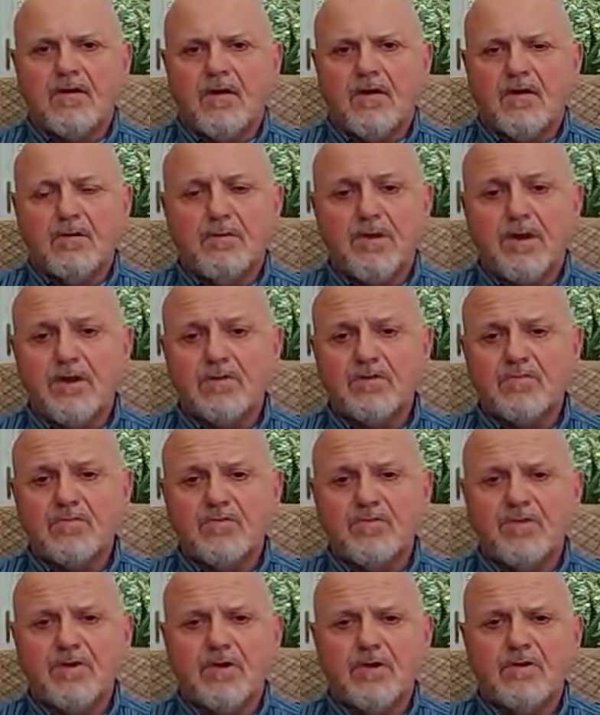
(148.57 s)
On a
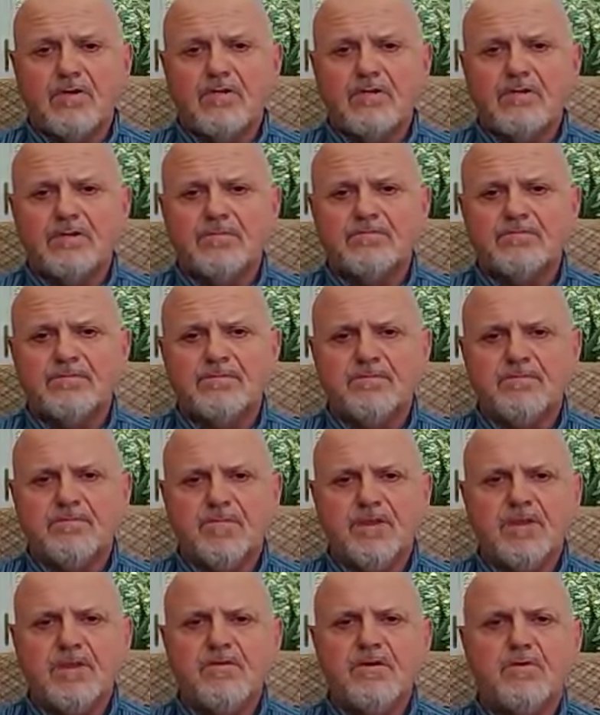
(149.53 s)
personal view,
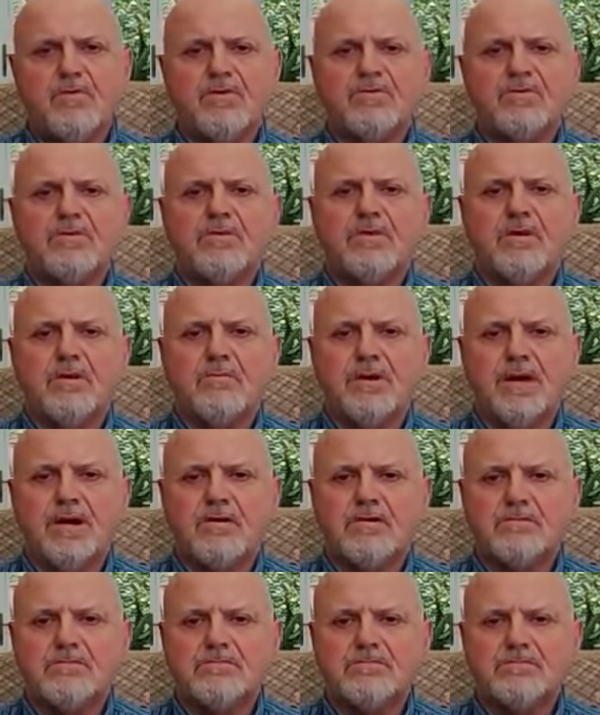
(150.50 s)
we knew it wasn't
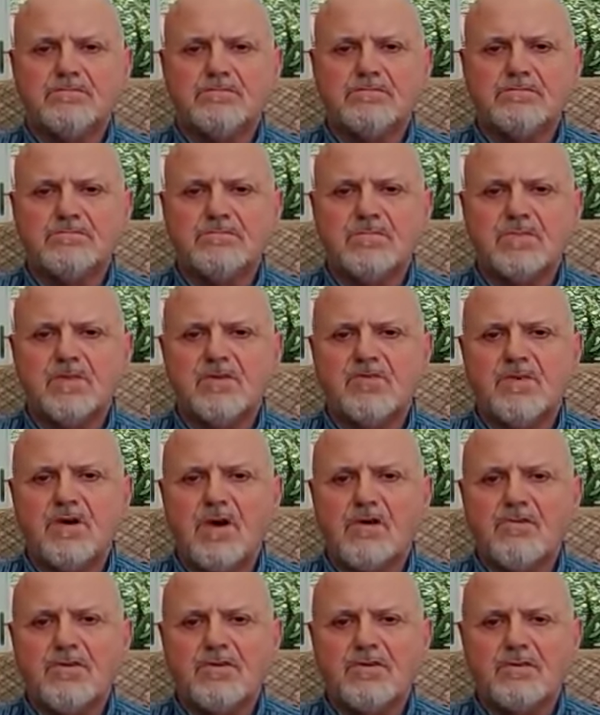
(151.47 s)
about the
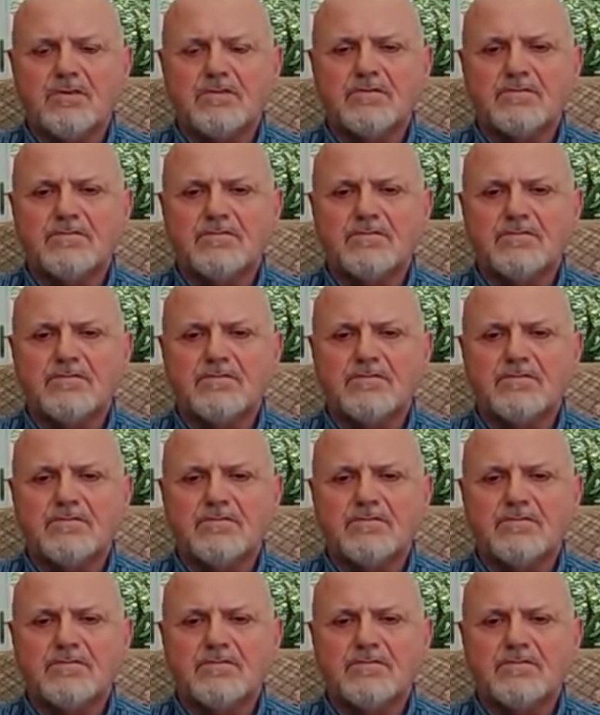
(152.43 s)
virus